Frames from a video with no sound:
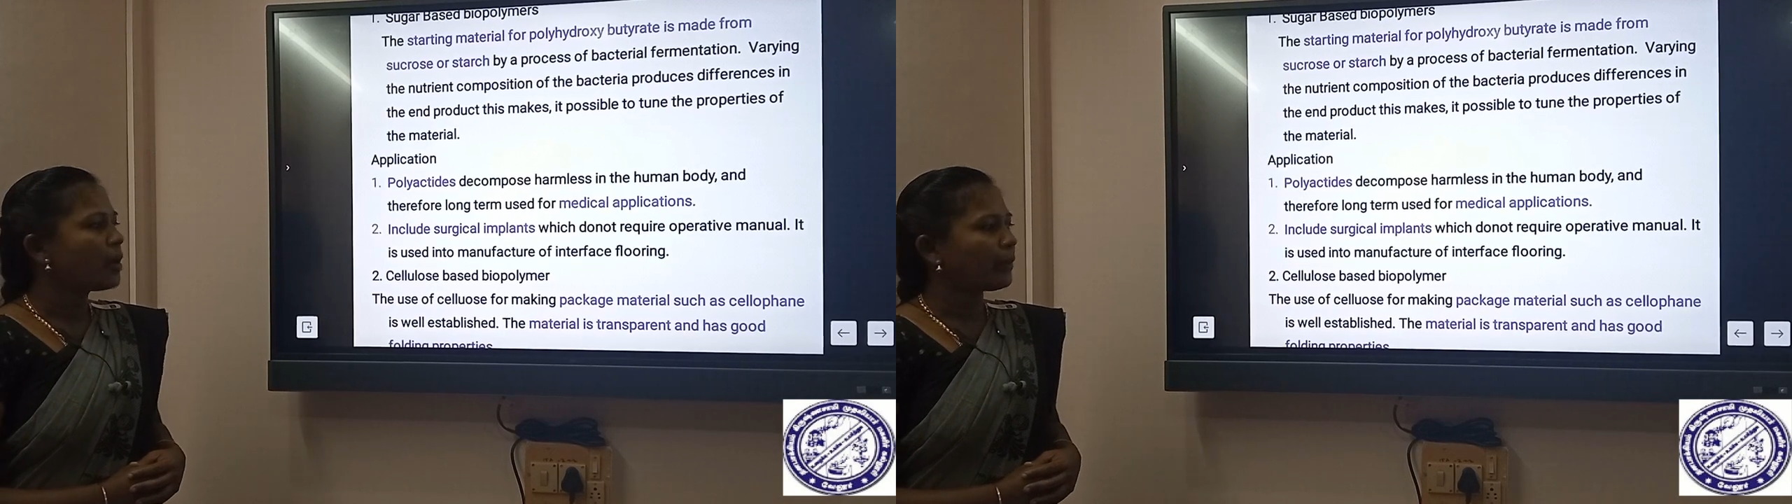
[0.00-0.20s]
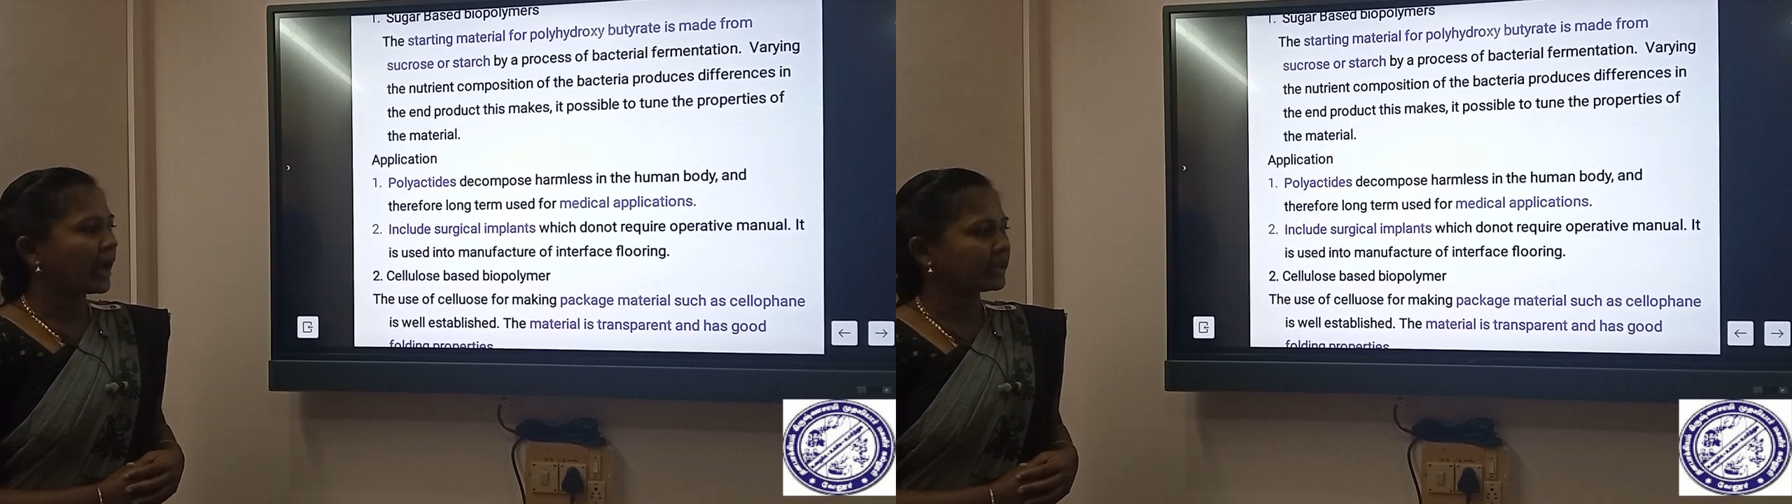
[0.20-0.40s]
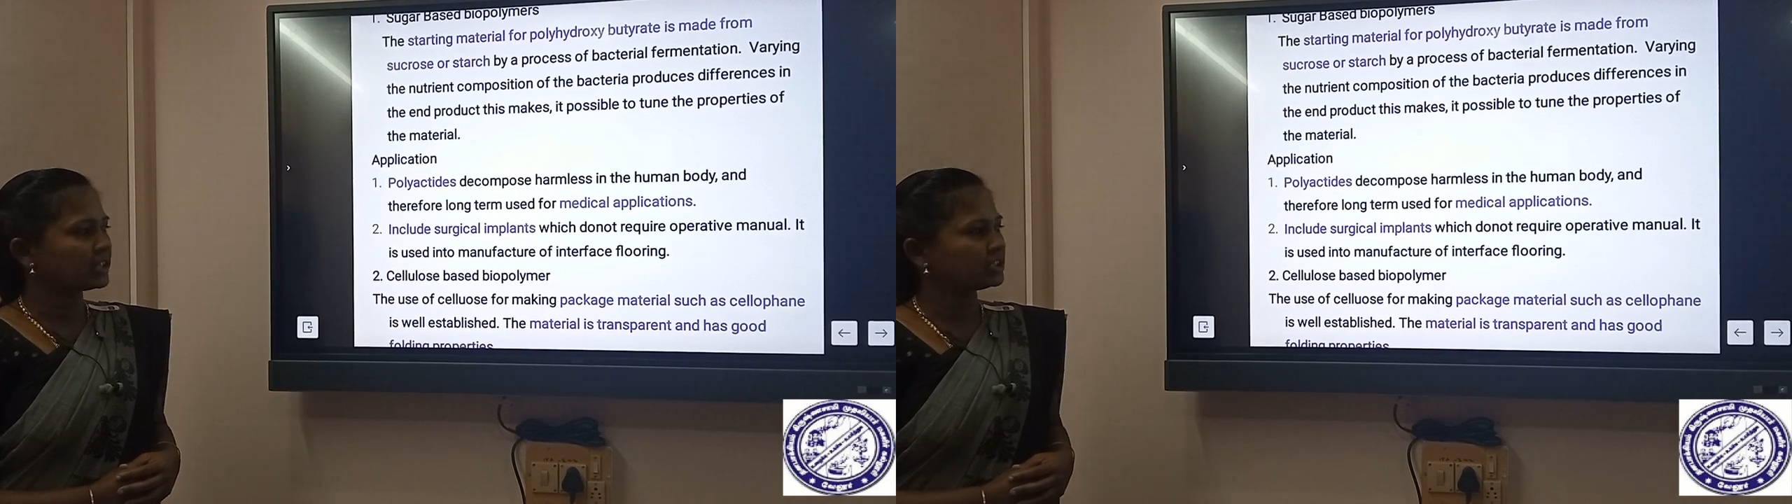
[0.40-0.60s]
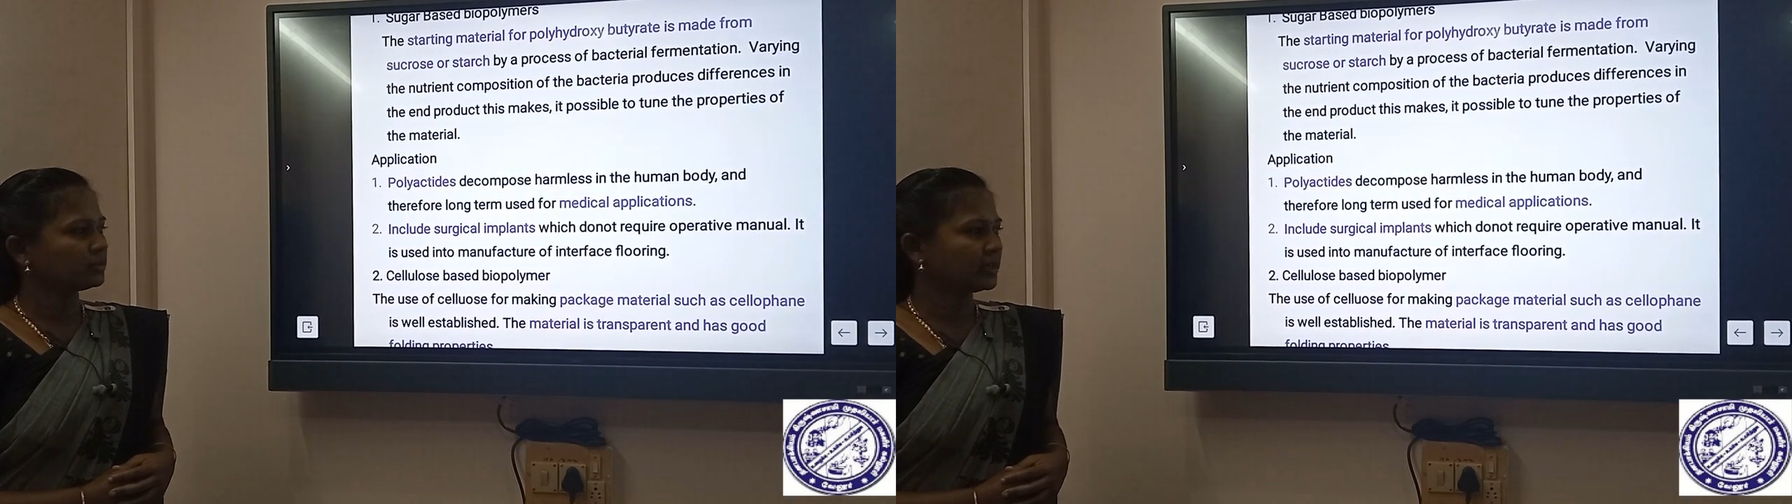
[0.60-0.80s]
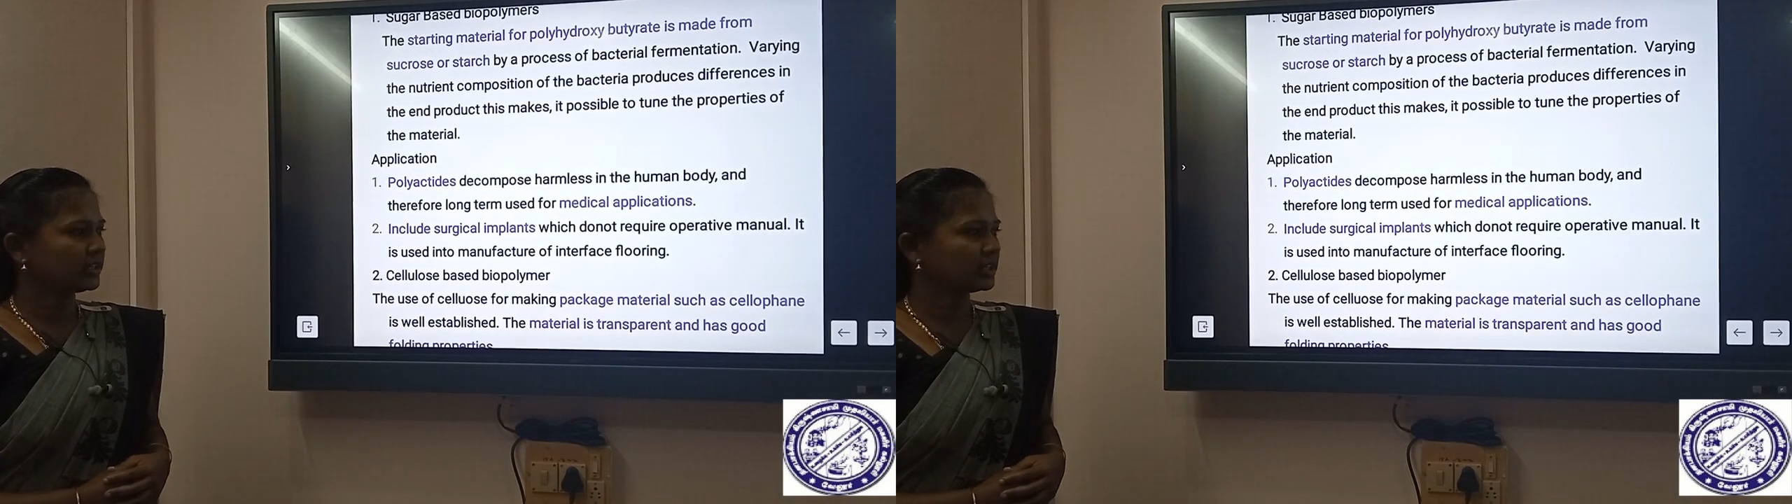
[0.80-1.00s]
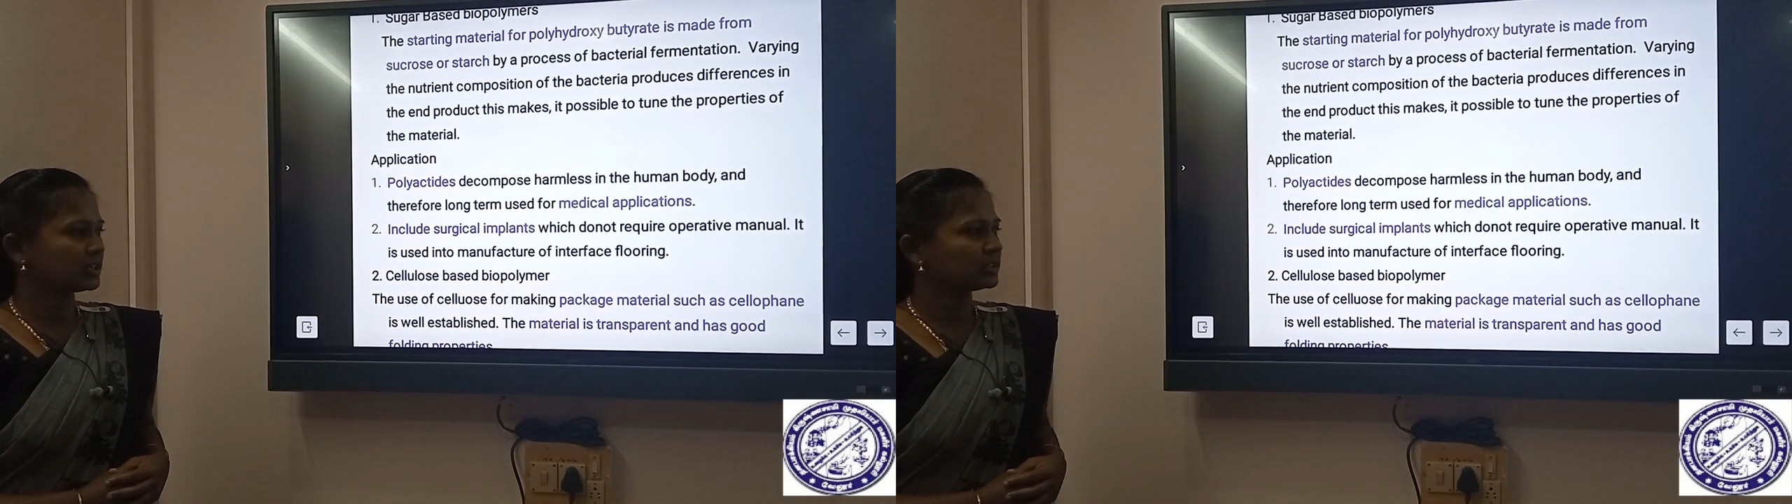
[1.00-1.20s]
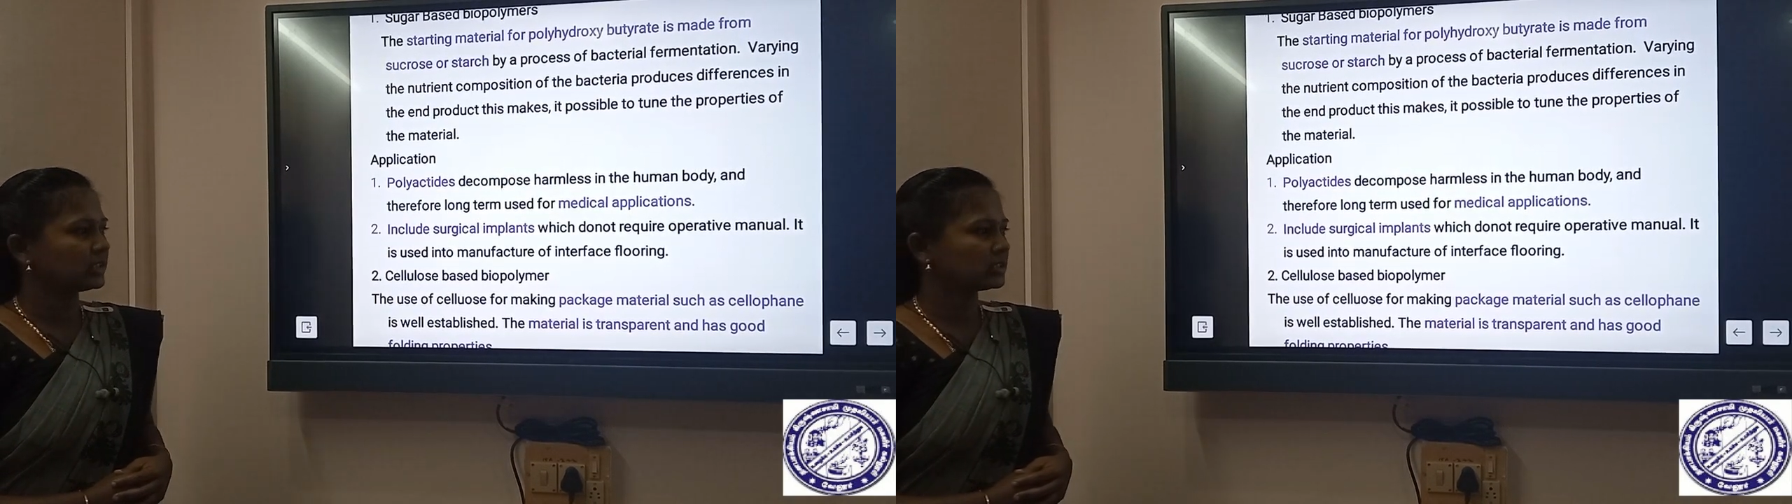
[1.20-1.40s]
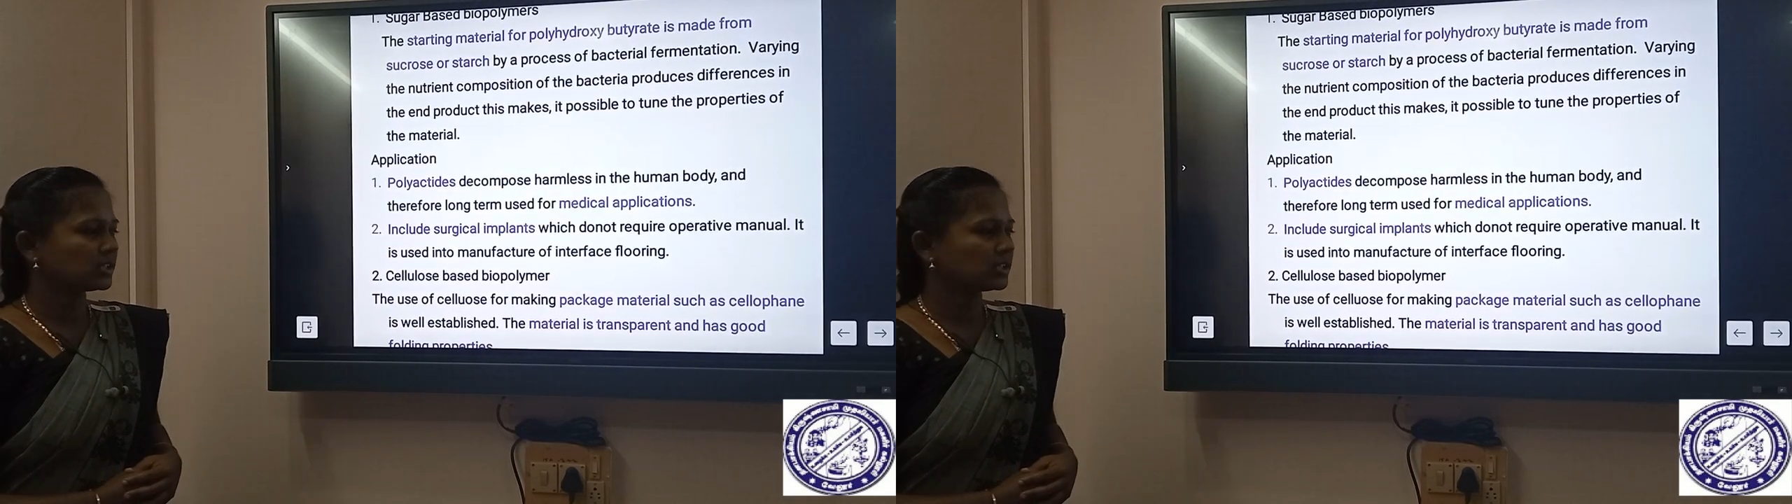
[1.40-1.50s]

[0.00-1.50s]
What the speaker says: packaged materials such